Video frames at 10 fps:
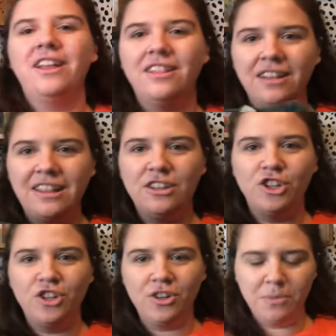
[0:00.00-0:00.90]
And the, like the
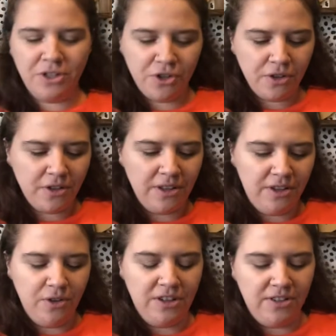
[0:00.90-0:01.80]
shirt material,
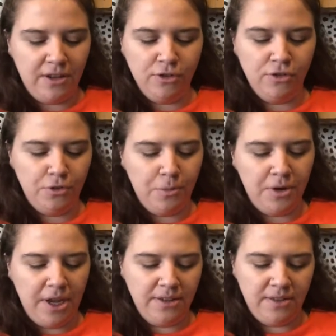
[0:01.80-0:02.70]
you could just tell is super
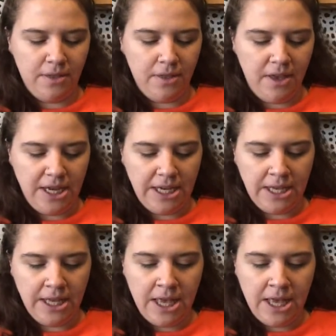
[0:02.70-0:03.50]
nice and thick.